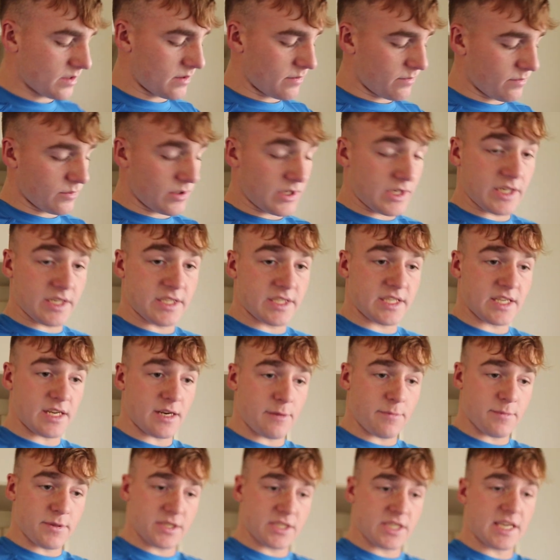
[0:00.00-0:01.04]
I'm ready to set
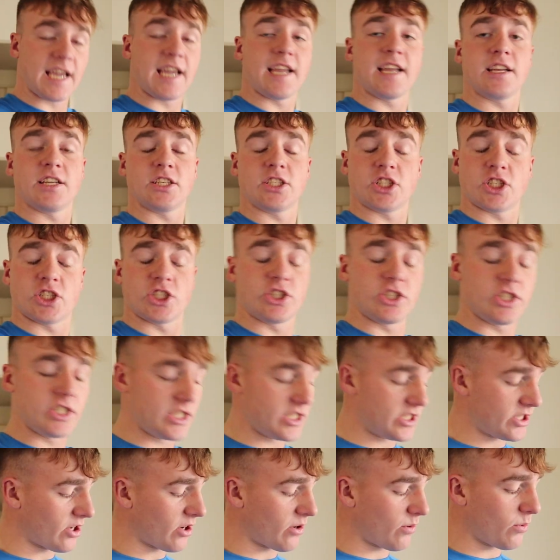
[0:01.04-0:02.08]
up this cage. You need
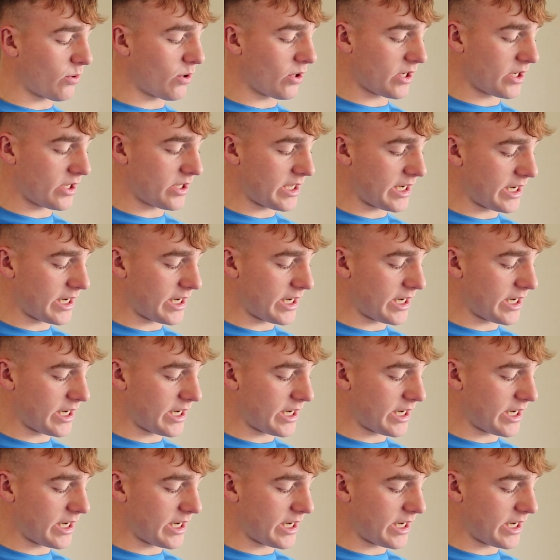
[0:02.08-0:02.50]
to start working,